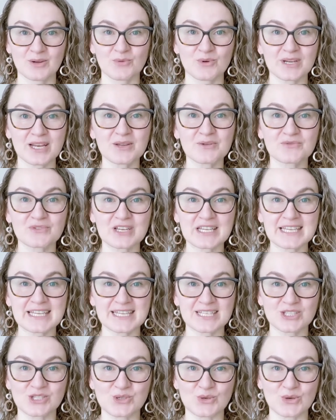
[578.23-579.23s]
What I really
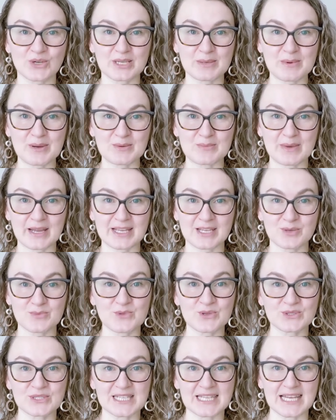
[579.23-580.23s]
enjoyed about my
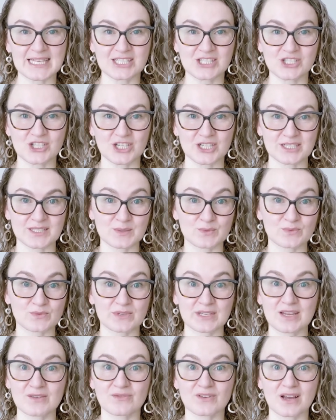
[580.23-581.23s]
commutes last year is
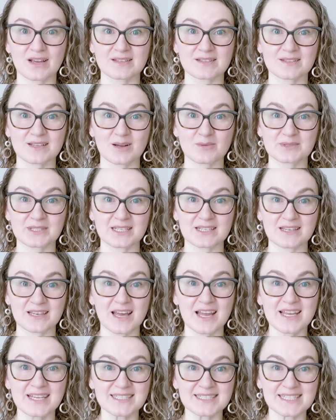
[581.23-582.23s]
whenever I stopped at a
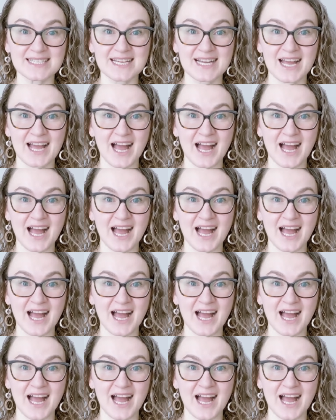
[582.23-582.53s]
light,